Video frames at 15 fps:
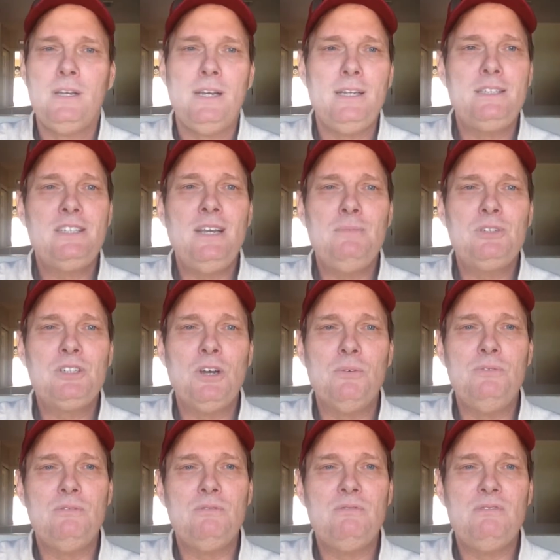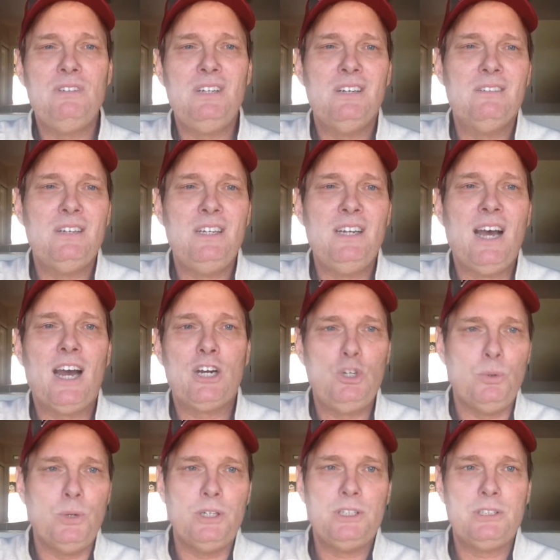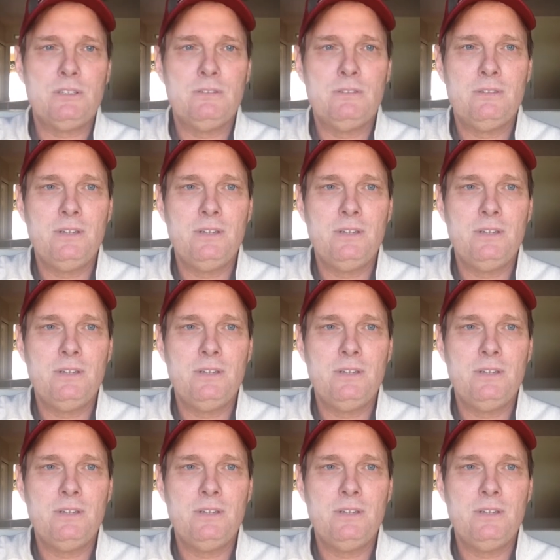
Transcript: It seems so, you know, innocuous.